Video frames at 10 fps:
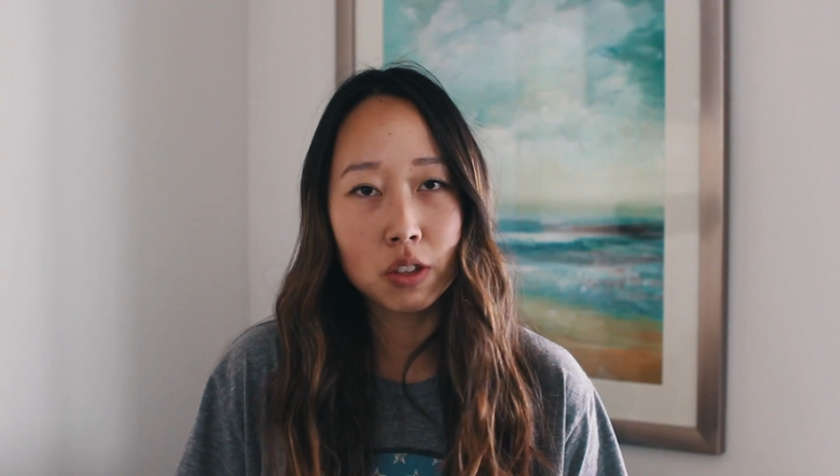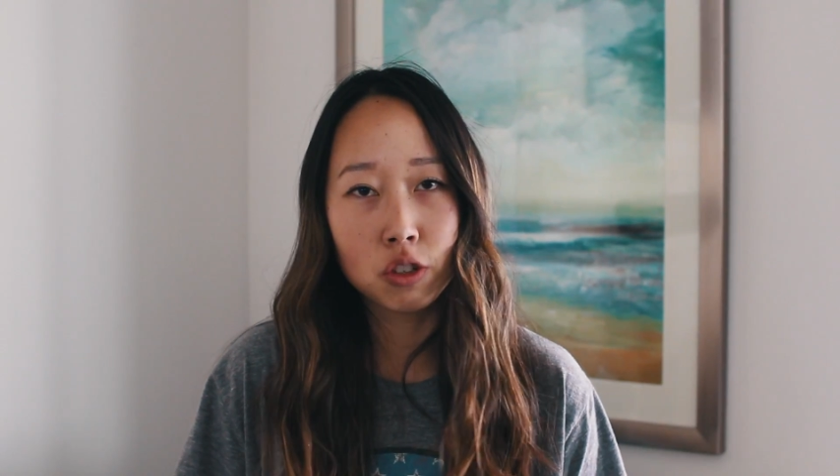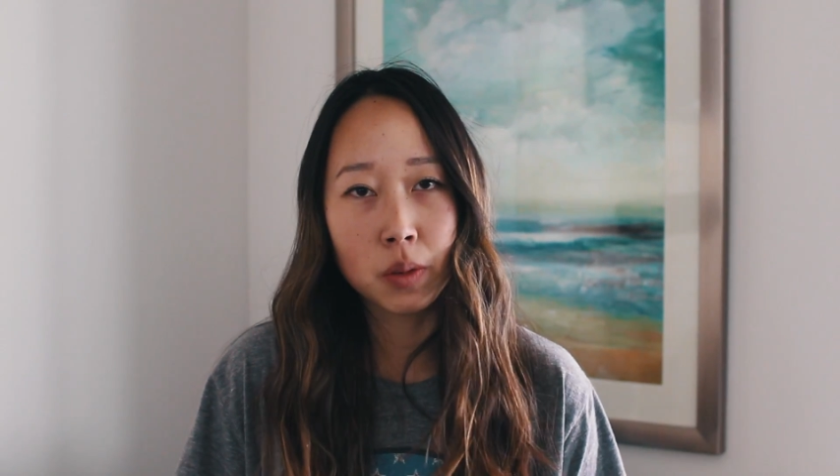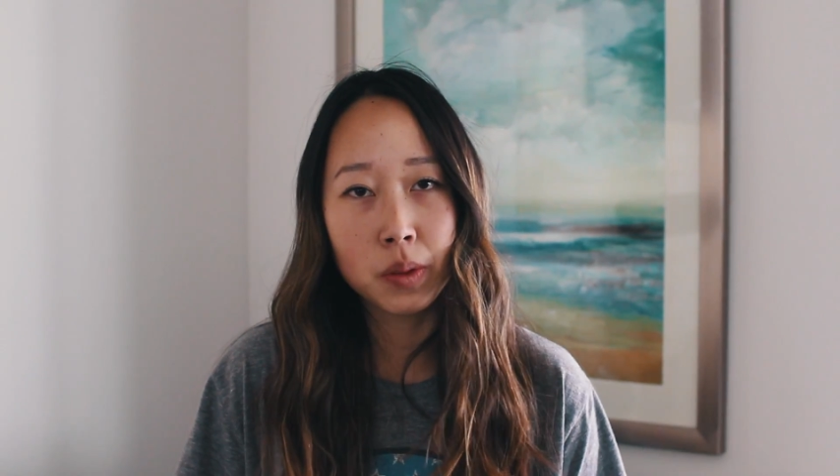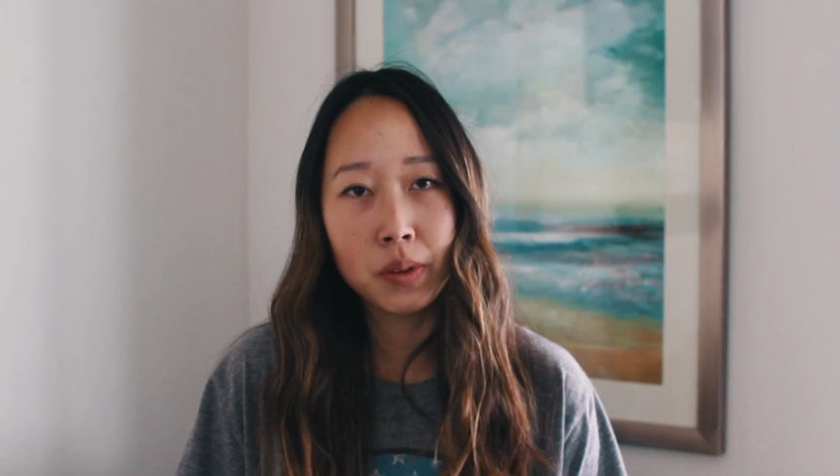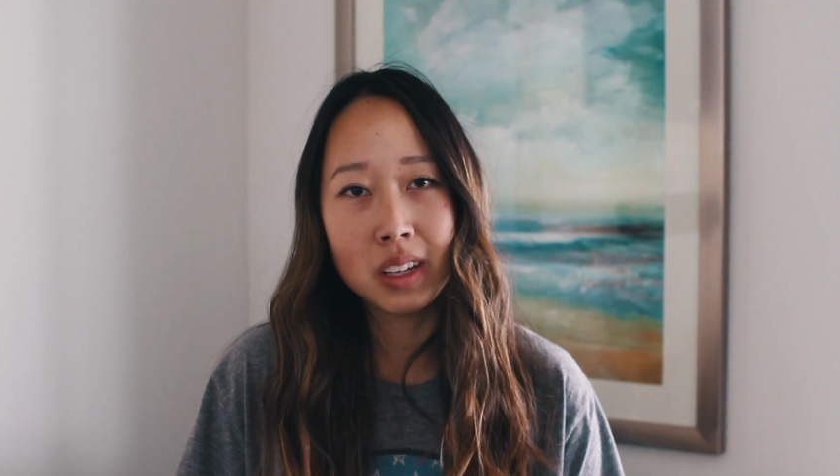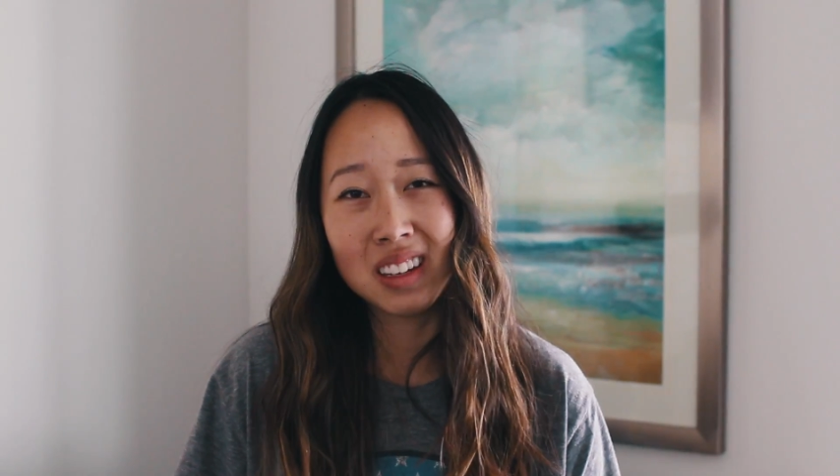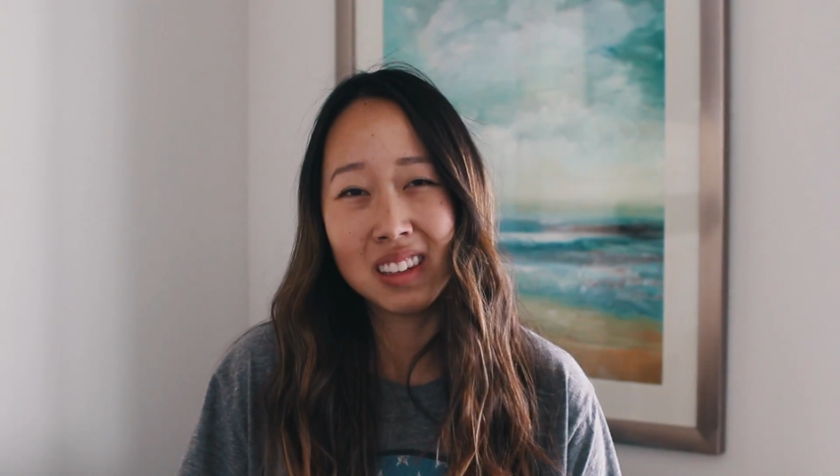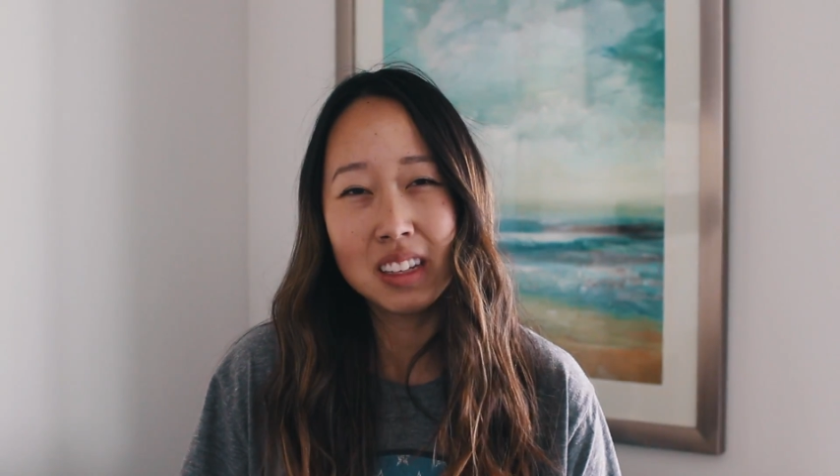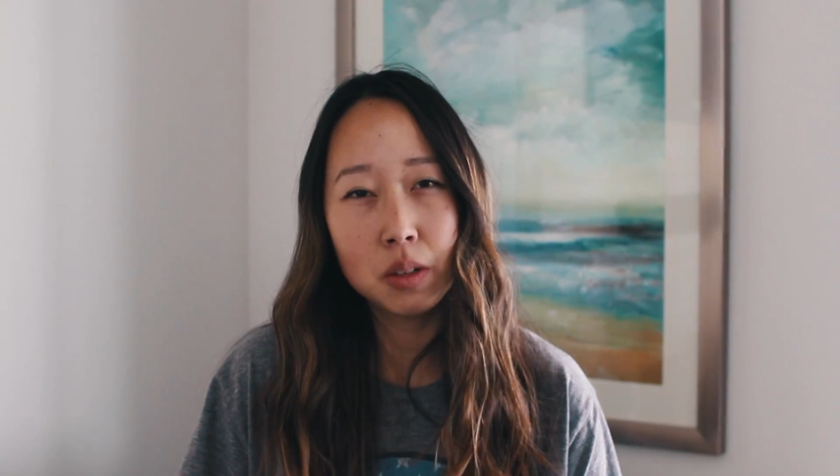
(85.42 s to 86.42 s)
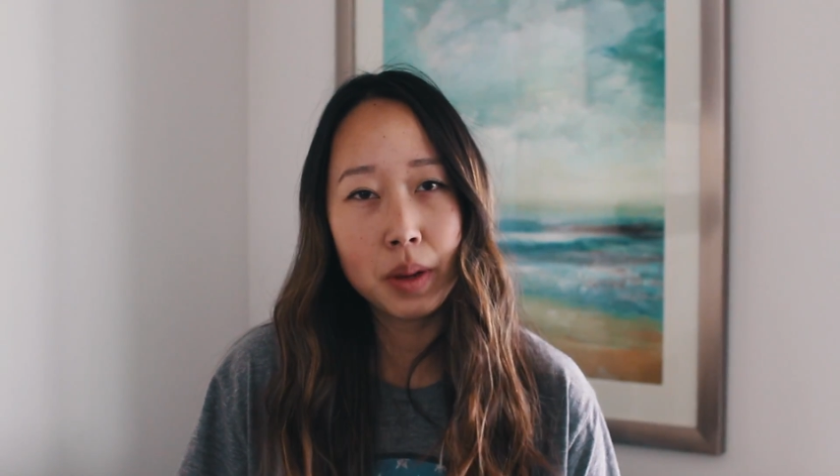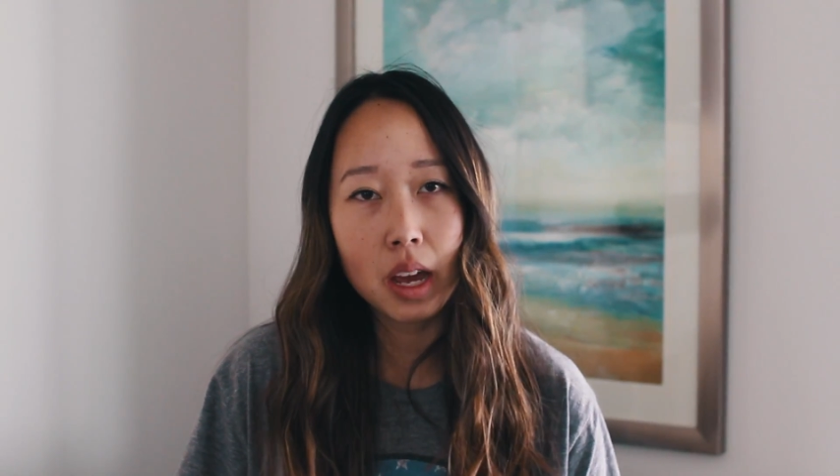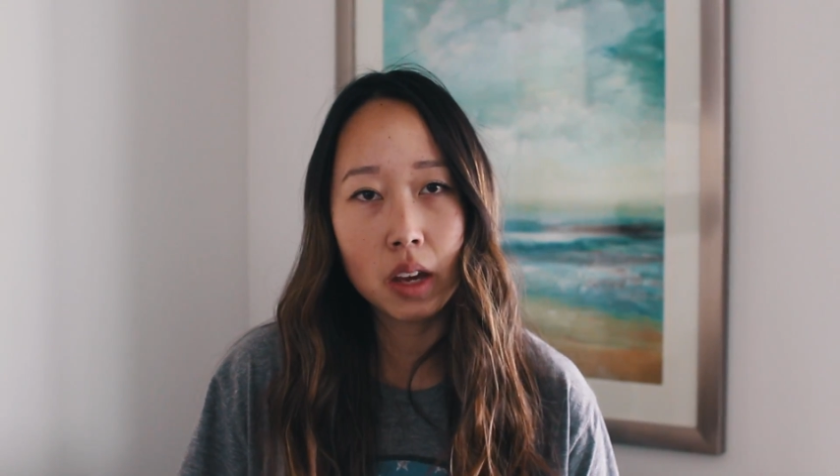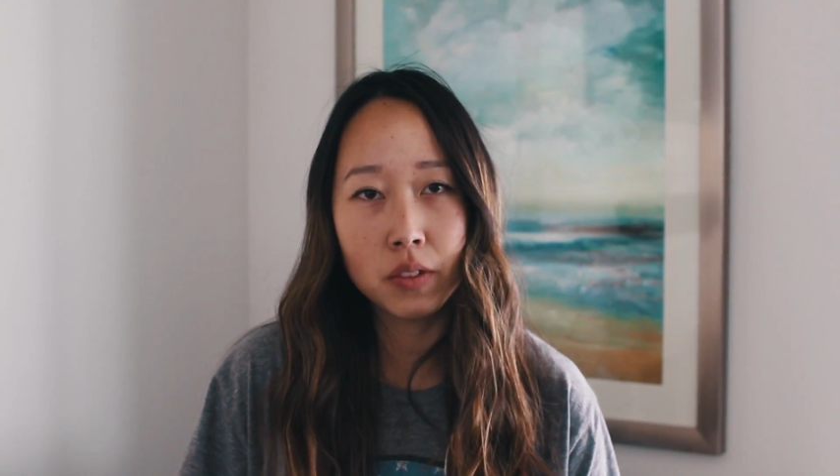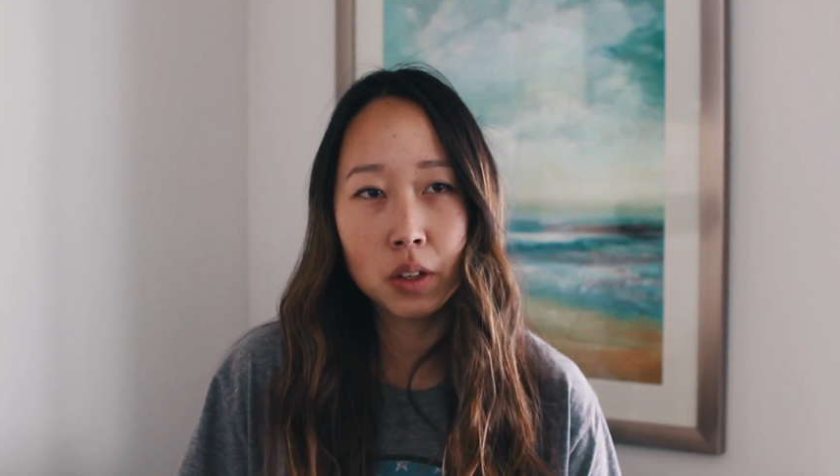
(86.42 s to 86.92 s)
the trip, they would get a little bit
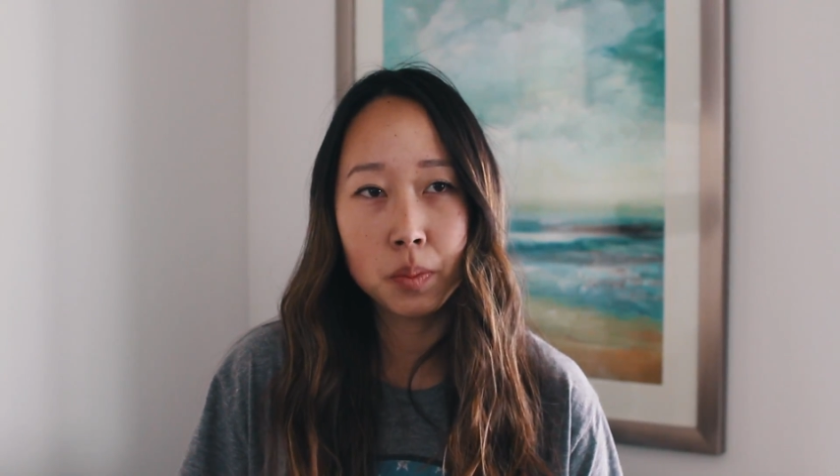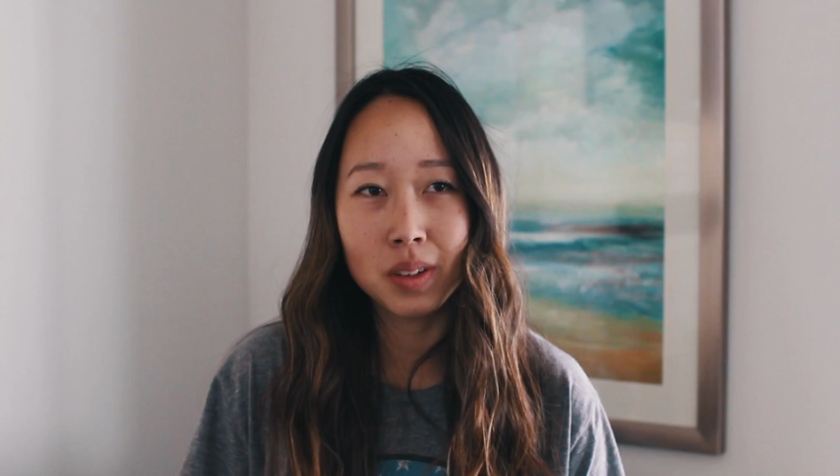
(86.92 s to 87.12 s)
heavier,